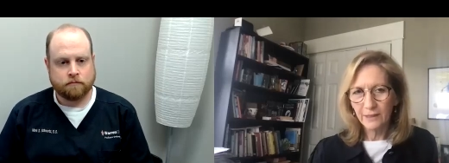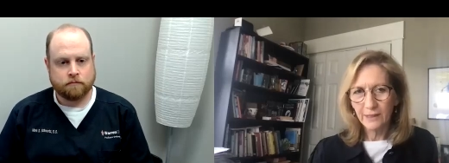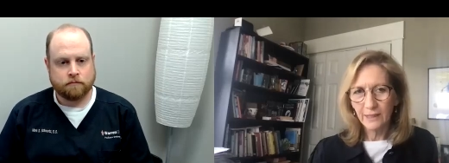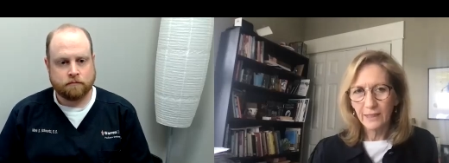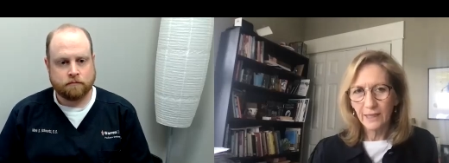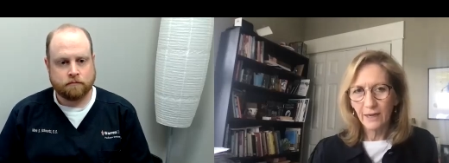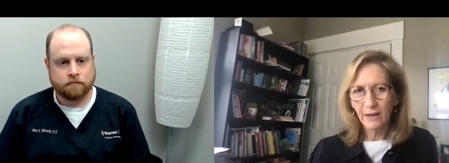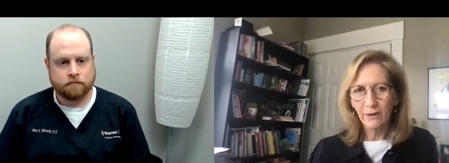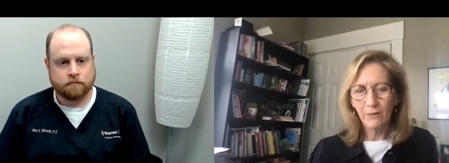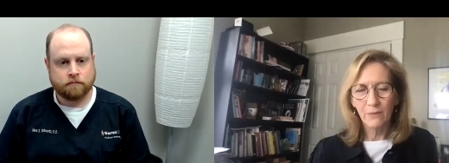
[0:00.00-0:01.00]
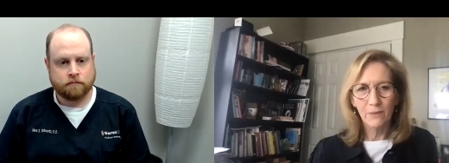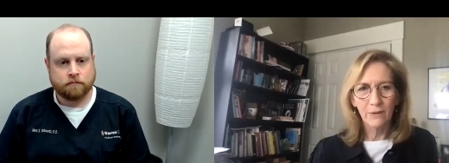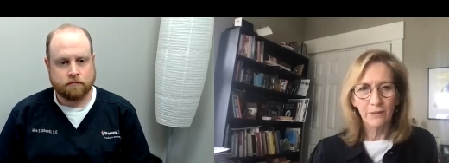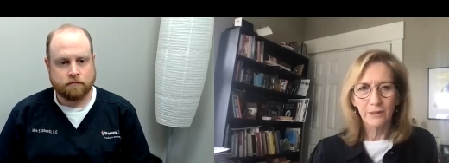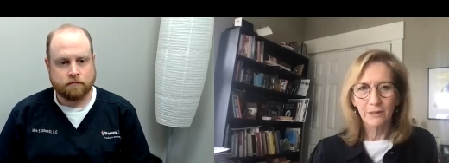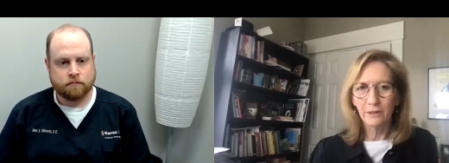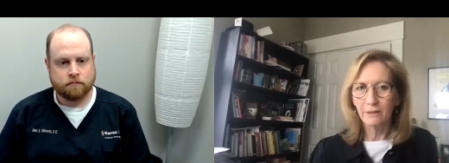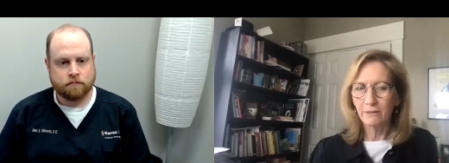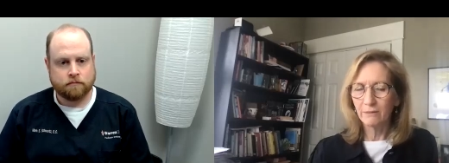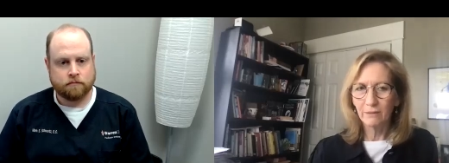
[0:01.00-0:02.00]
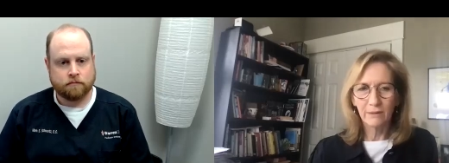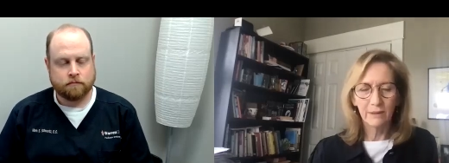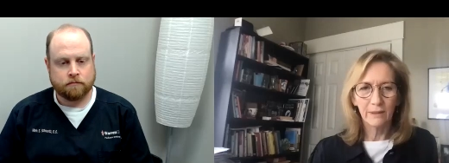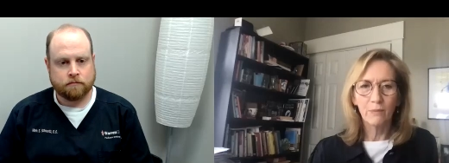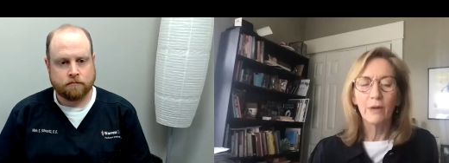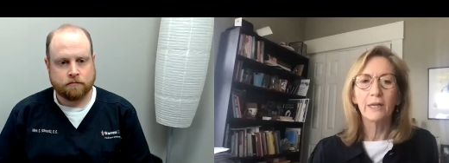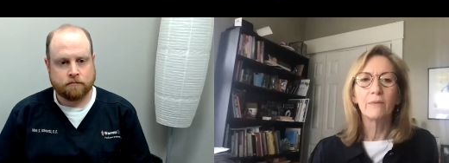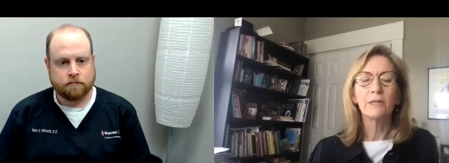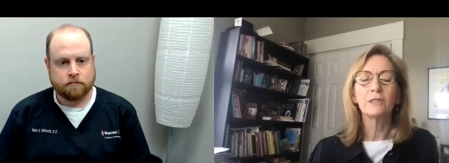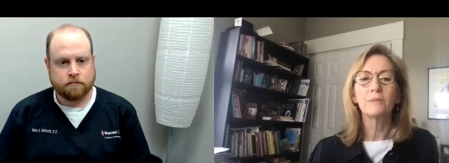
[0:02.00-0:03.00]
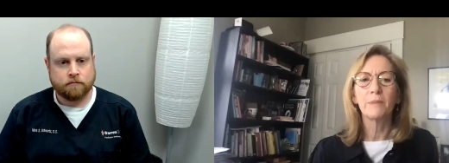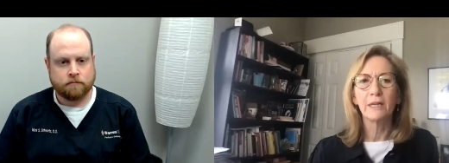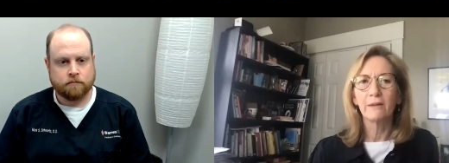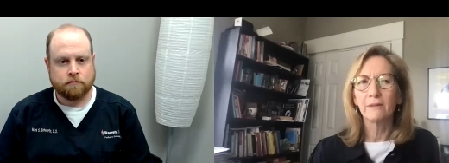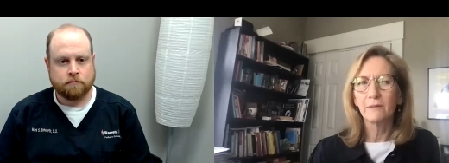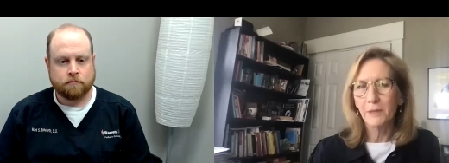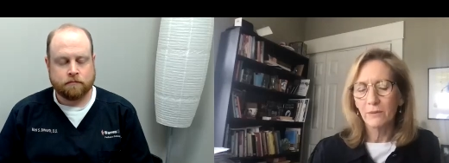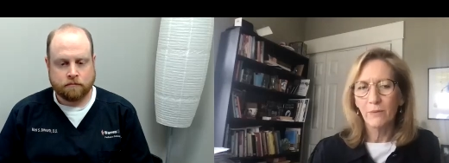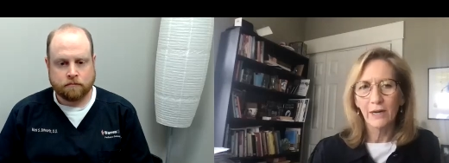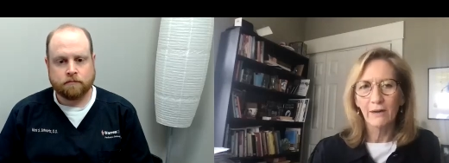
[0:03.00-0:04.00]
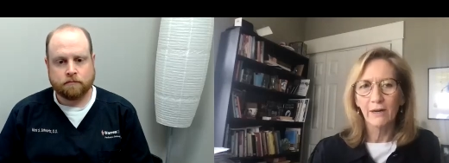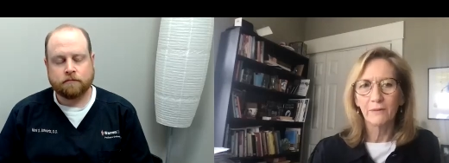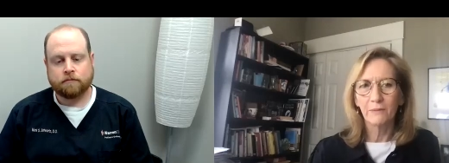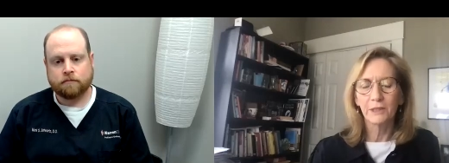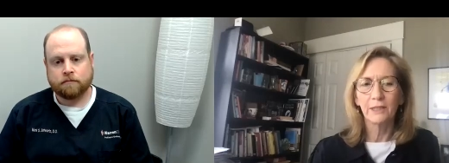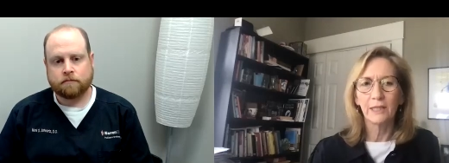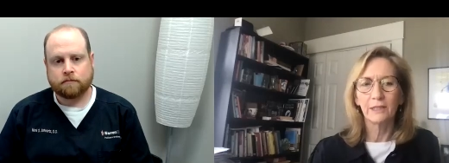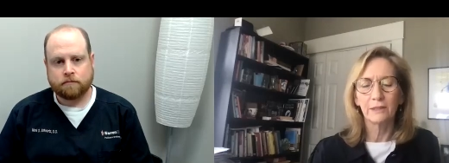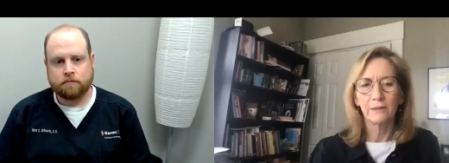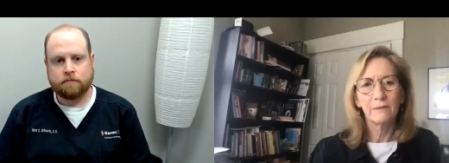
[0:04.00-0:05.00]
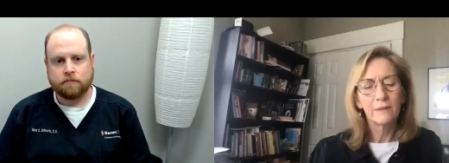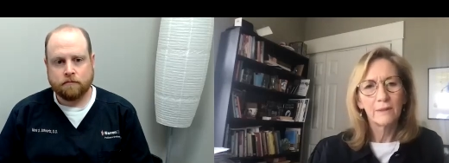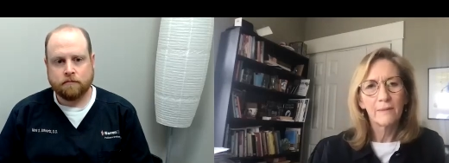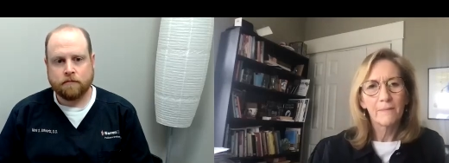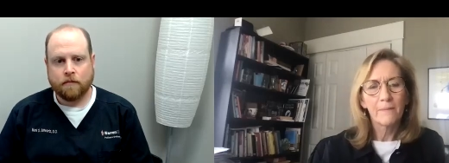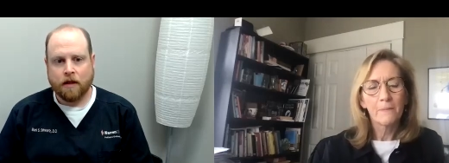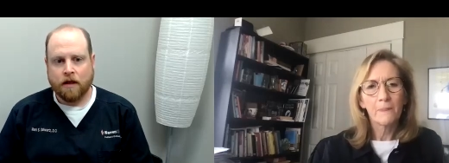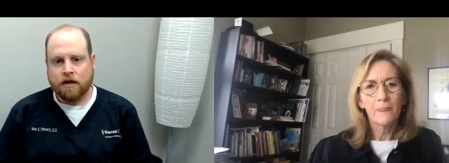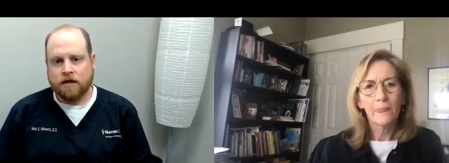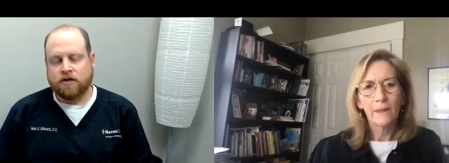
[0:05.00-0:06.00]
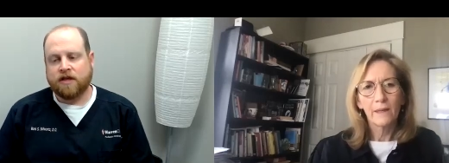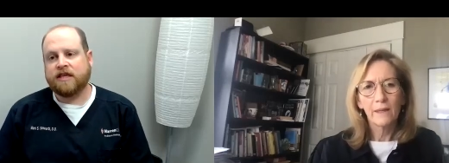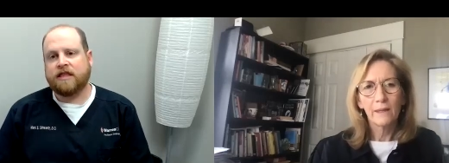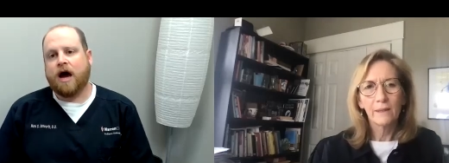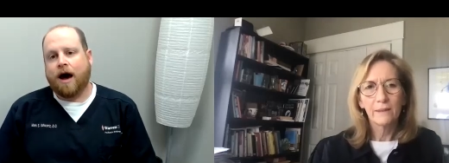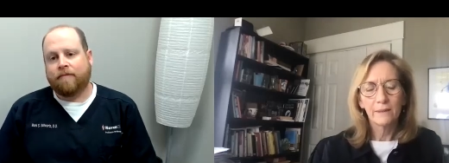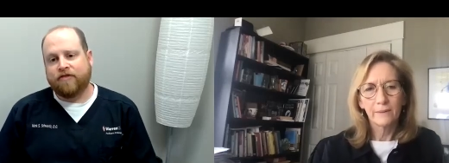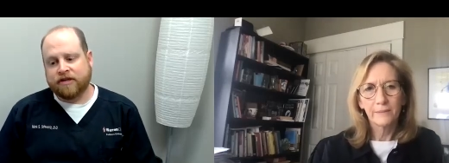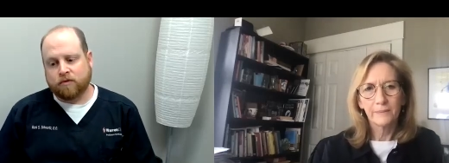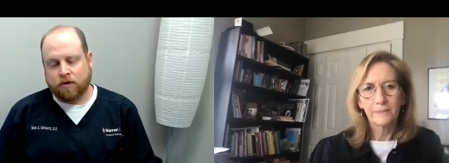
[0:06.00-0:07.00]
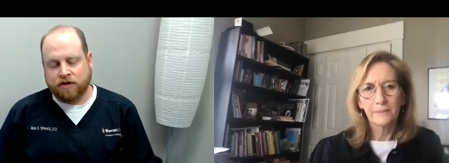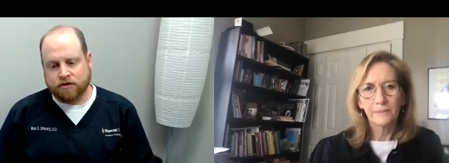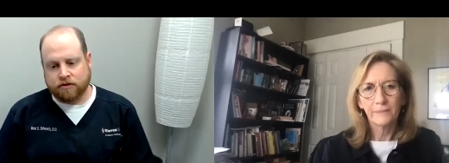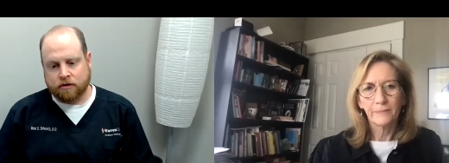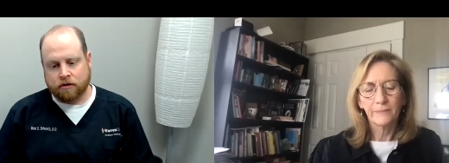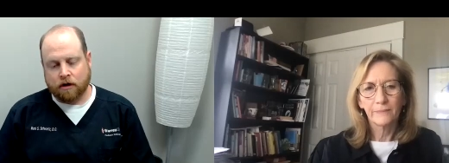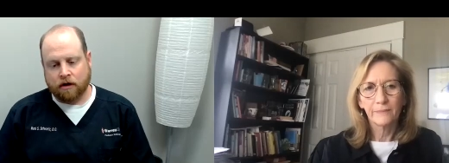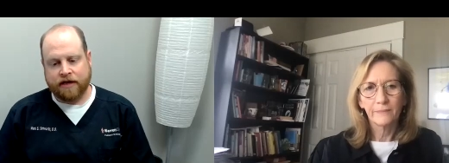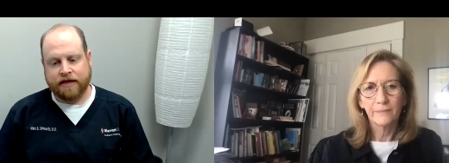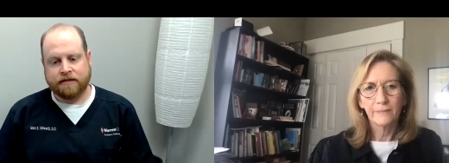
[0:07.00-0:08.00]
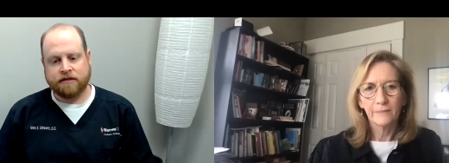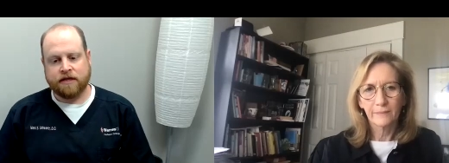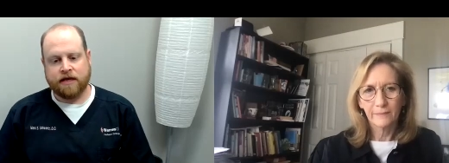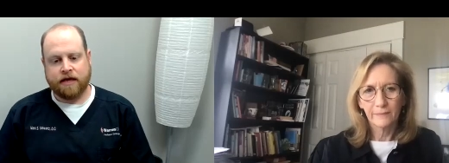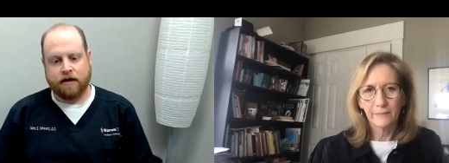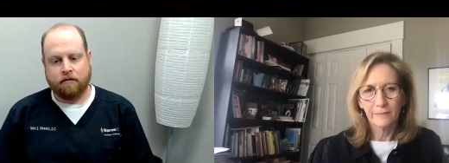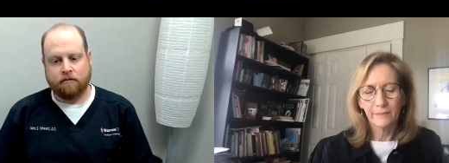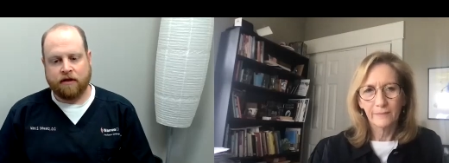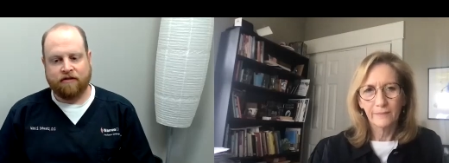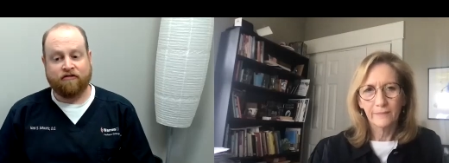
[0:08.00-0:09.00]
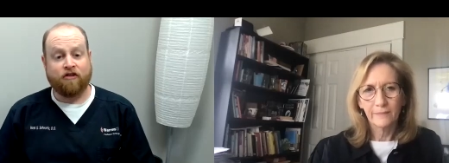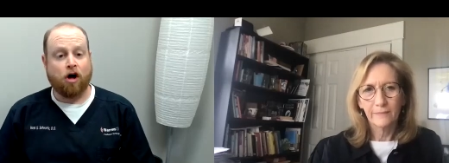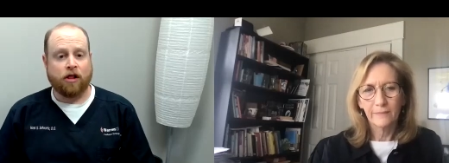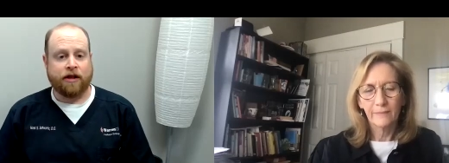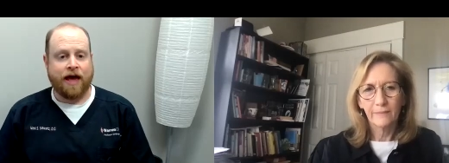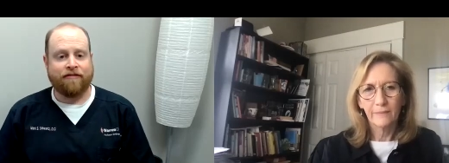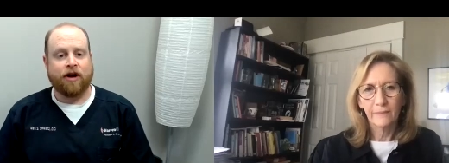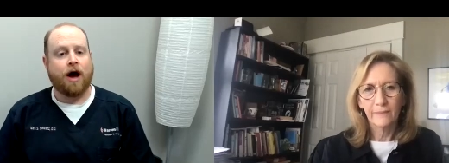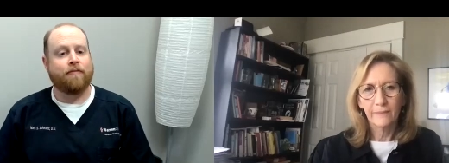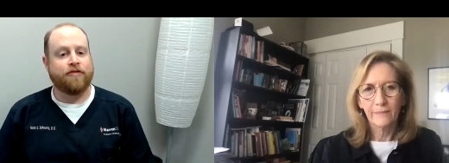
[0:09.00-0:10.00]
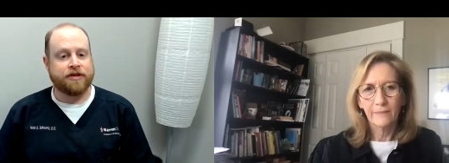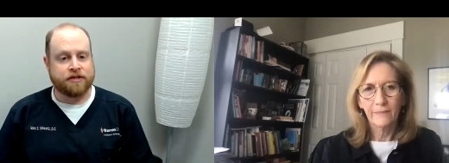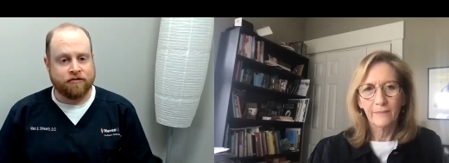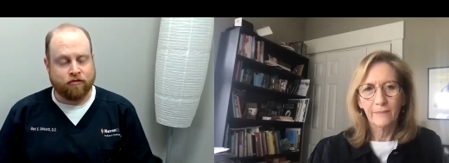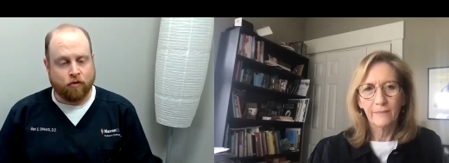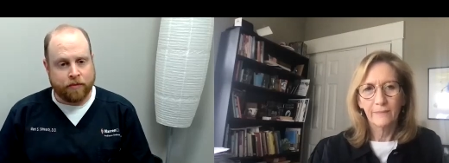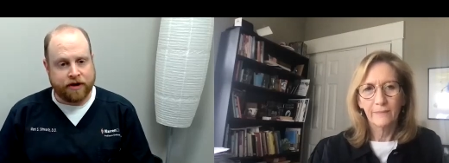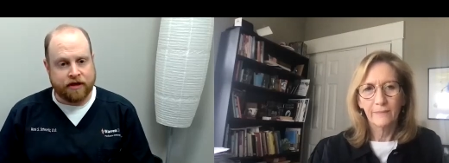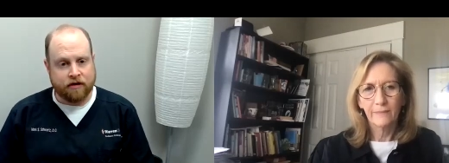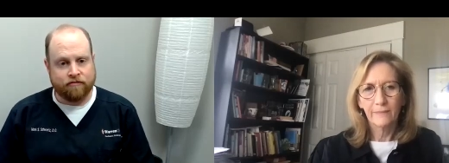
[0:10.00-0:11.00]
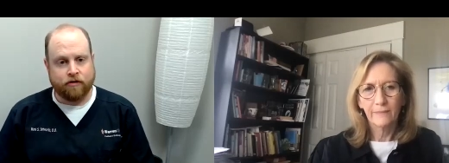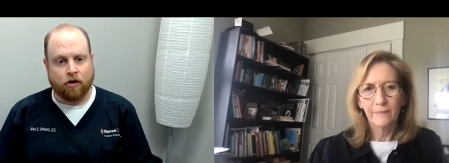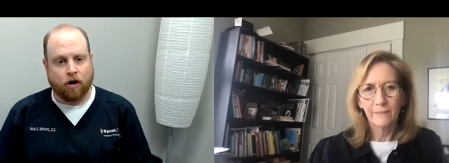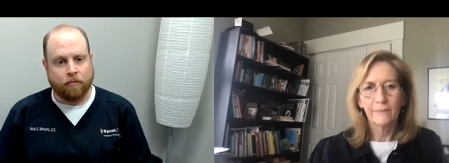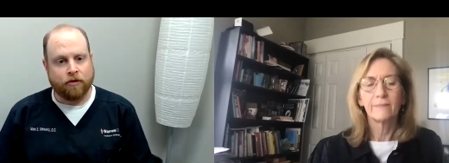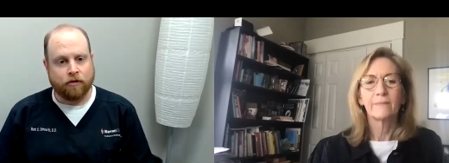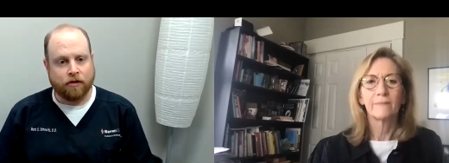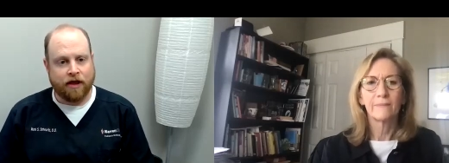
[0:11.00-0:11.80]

Speaker 1: to seek care or should what what should parents be aware of and what should they do?
Speaker 2: so I think the obvious ones are are kids that that fall and have an obvious deformity of their arm or their